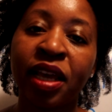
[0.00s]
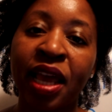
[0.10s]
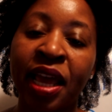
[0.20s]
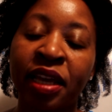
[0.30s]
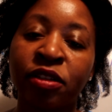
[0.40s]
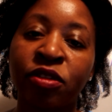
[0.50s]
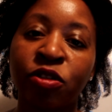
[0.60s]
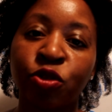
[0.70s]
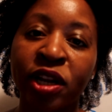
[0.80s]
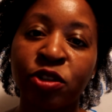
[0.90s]
and
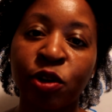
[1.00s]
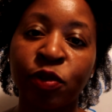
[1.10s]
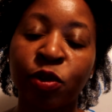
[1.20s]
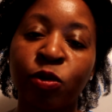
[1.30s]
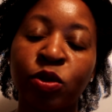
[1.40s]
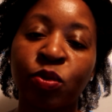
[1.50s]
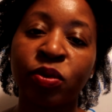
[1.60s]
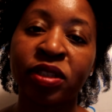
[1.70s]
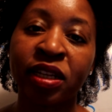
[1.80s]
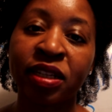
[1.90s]
trace over those
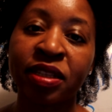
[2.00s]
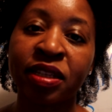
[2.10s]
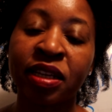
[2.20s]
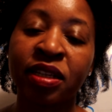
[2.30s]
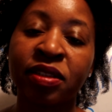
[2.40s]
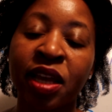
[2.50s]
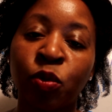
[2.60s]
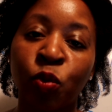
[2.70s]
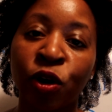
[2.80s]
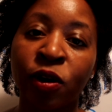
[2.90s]
sentences
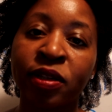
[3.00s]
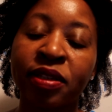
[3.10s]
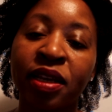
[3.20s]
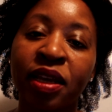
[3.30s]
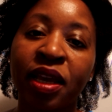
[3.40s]
and words